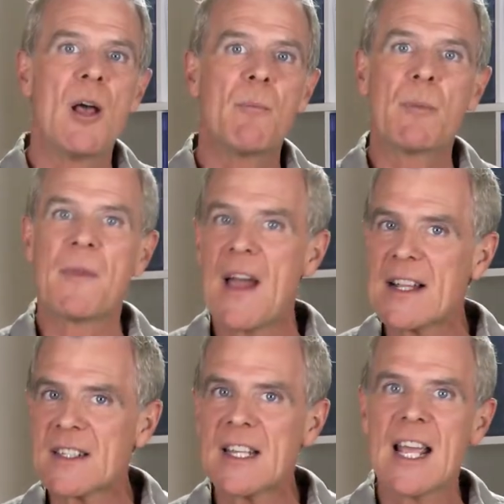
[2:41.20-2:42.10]
But with
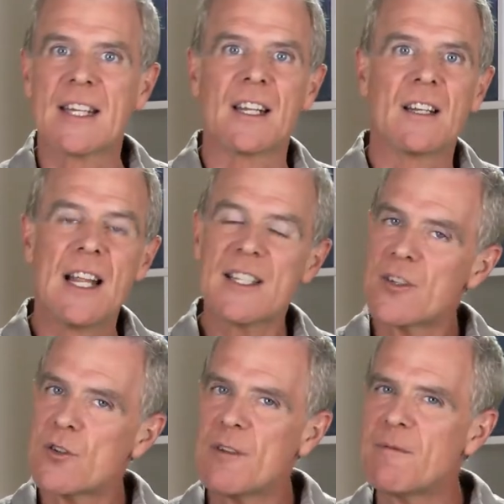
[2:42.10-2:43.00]
that said, let's
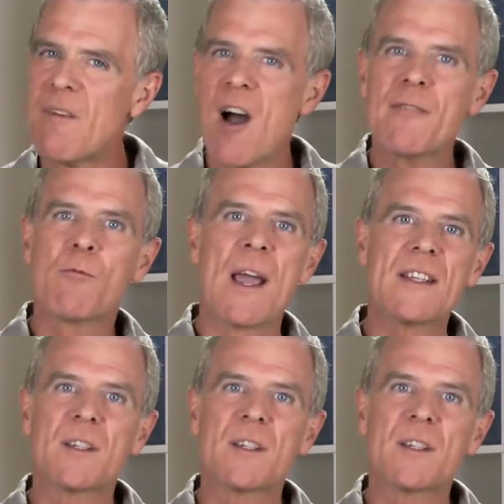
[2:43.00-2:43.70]
look at five ways